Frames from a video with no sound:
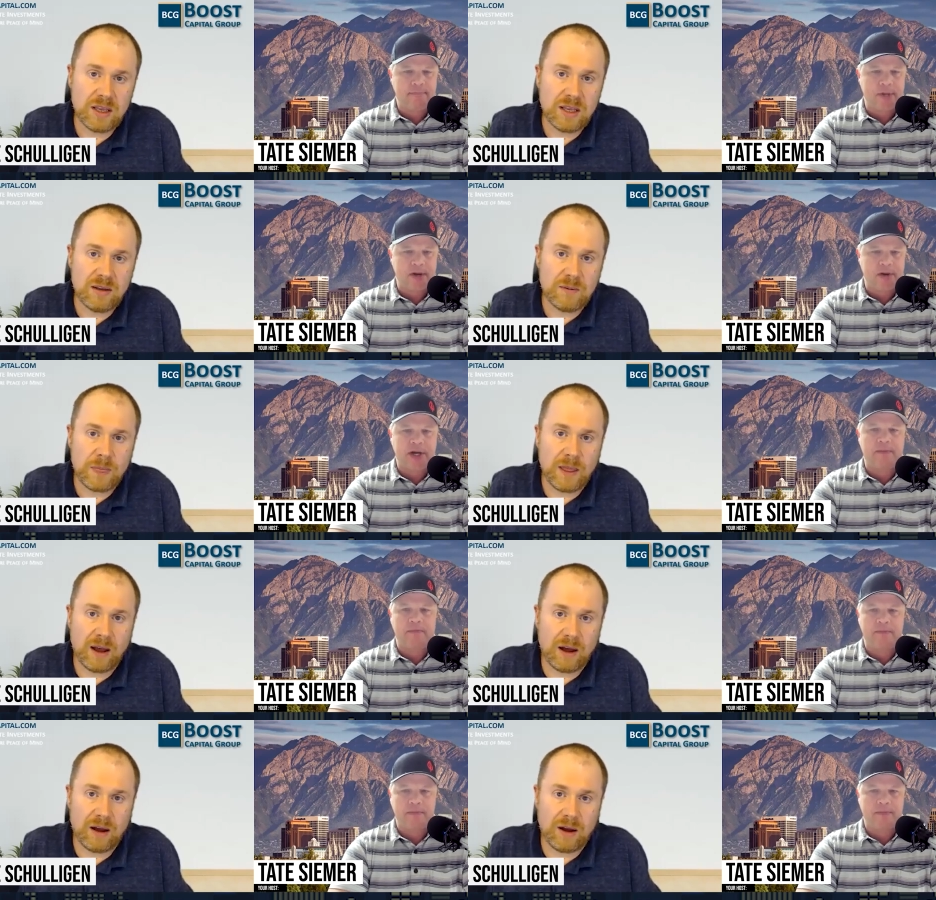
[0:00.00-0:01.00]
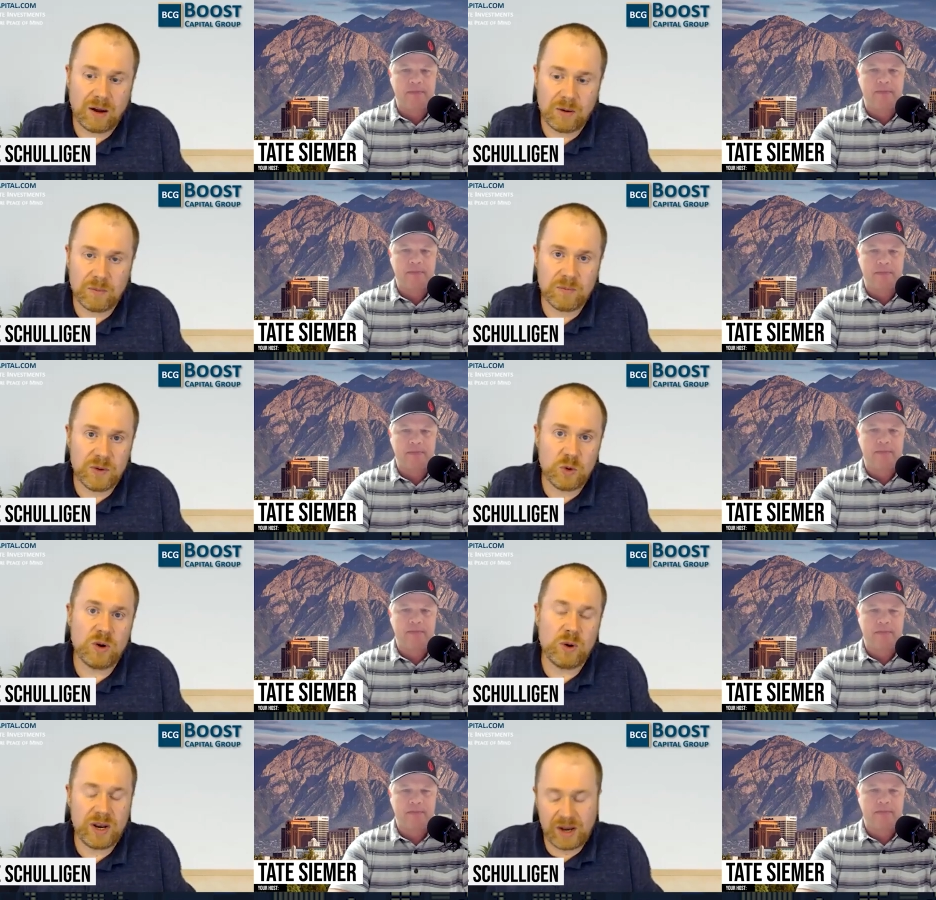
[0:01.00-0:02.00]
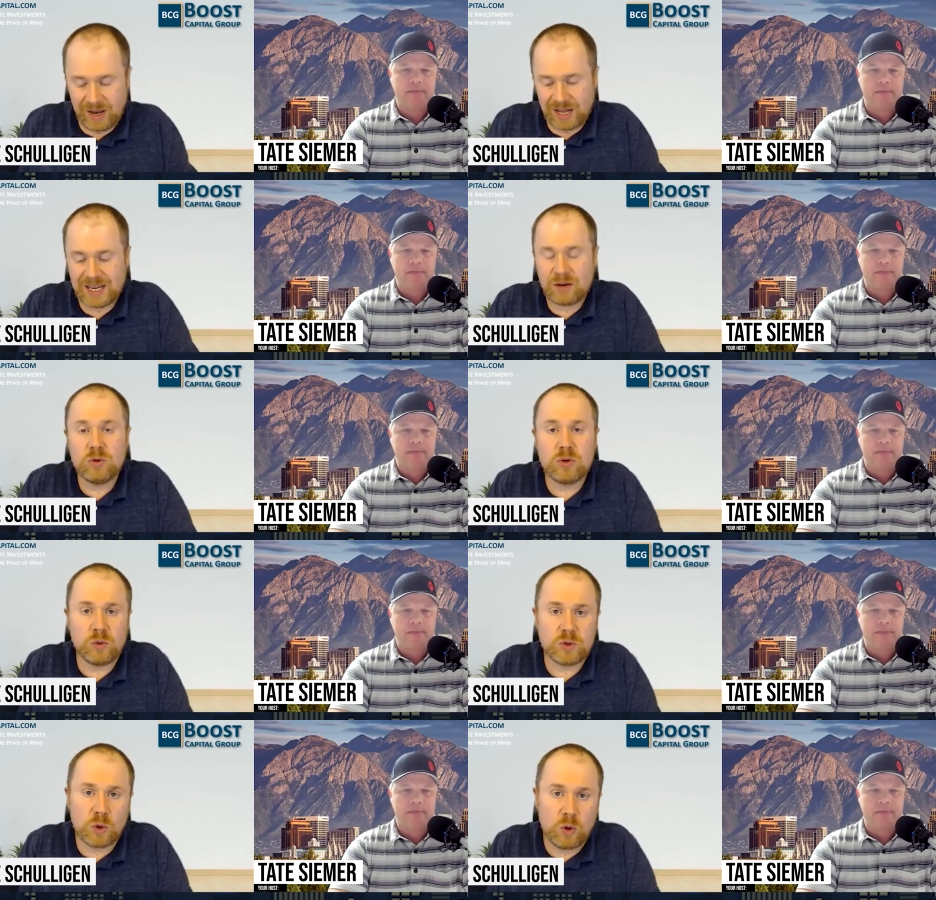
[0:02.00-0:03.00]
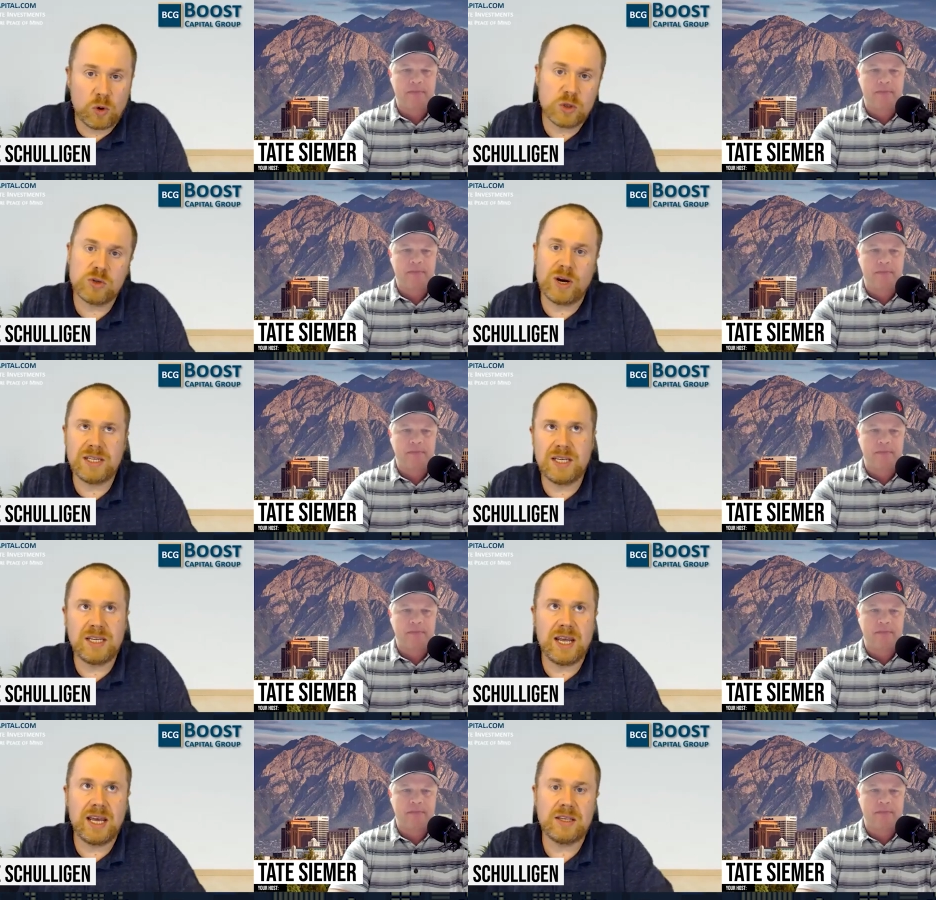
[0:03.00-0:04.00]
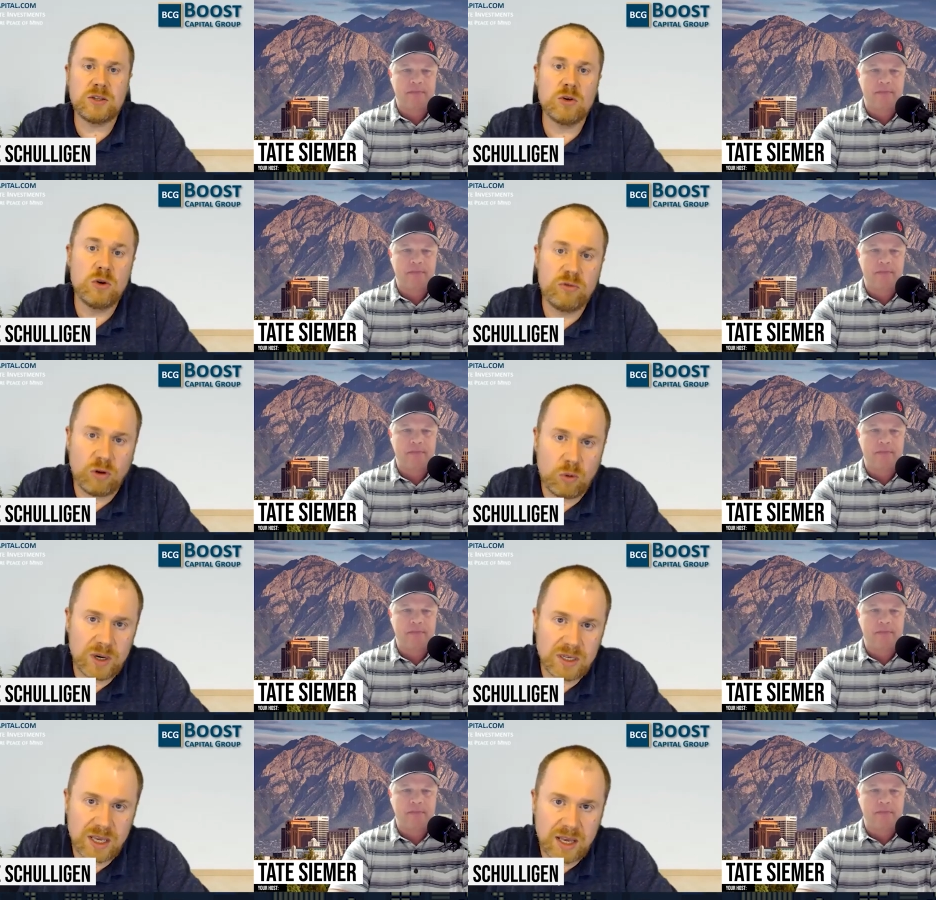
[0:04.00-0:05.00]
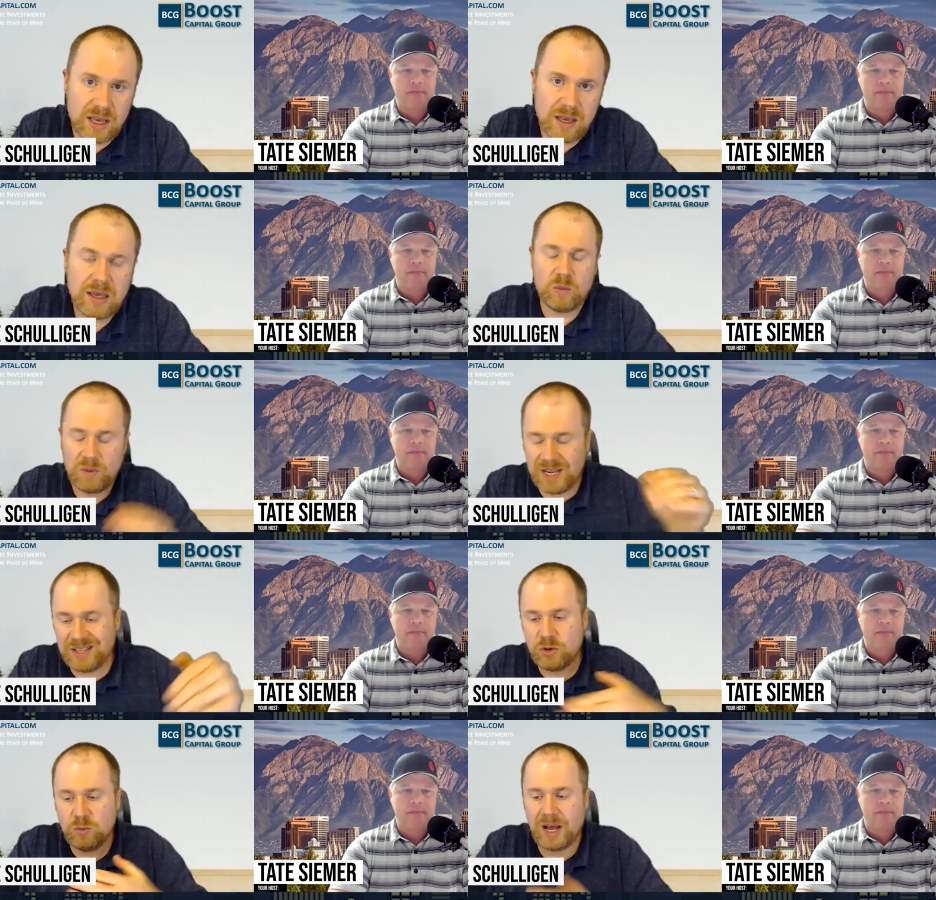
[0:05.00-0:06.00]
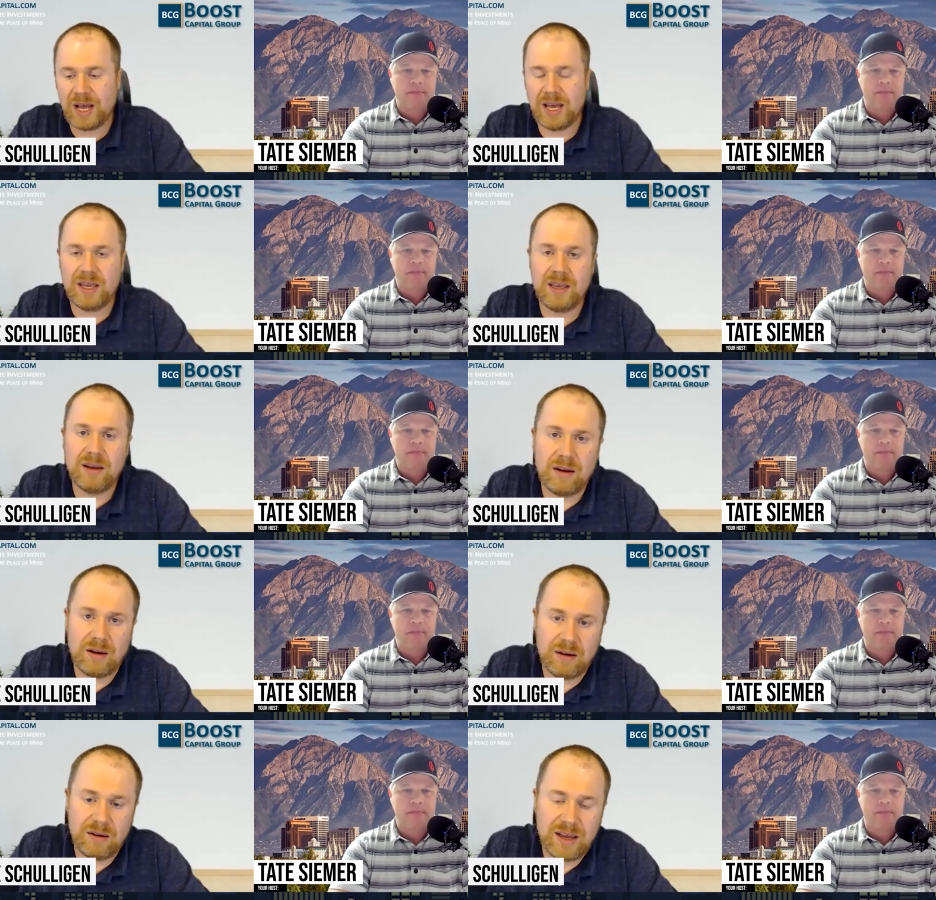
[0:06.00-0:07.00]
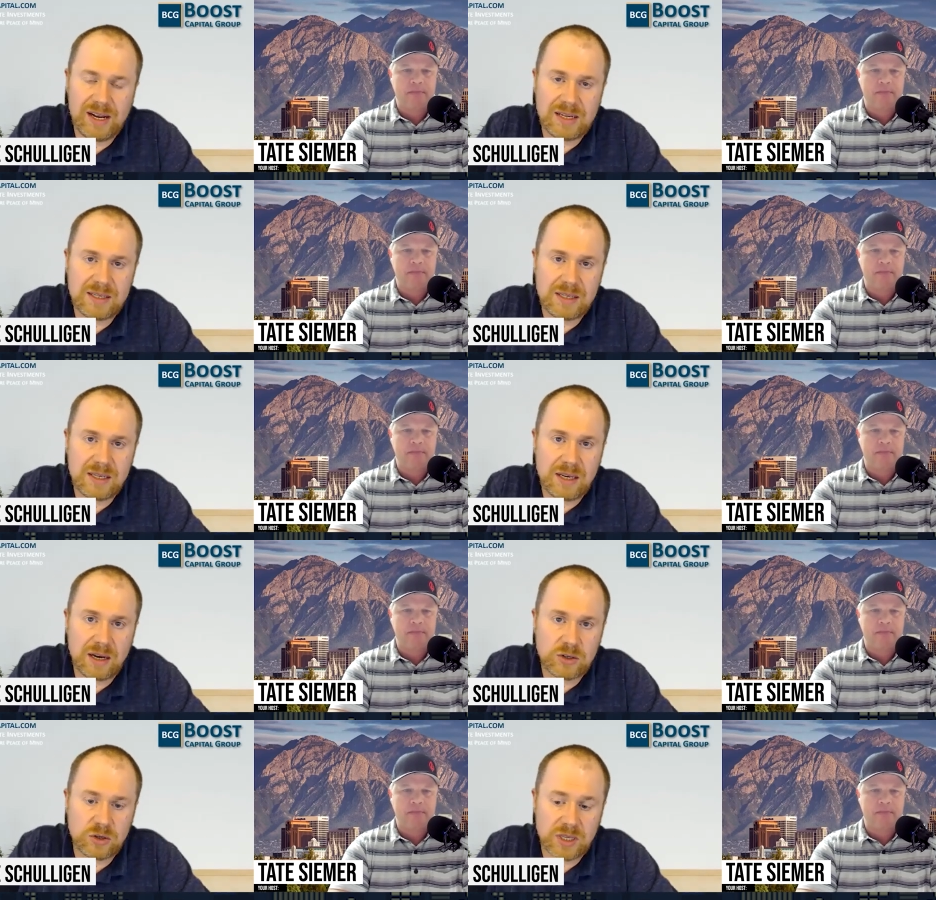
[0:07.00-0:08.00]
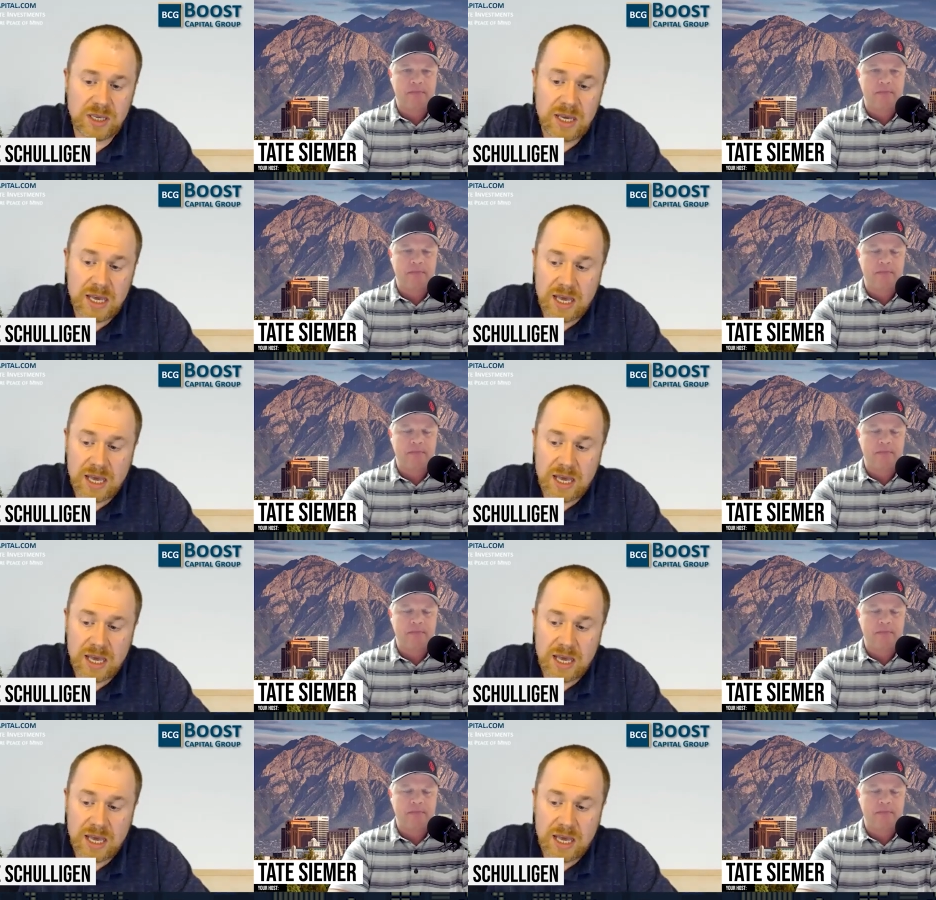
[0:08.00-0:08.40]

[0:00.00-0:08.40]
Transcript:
Speaker 1: Okay. Um, you know, when, that I could control. So I did a solo four oh one k linked to my uh, L L C actually.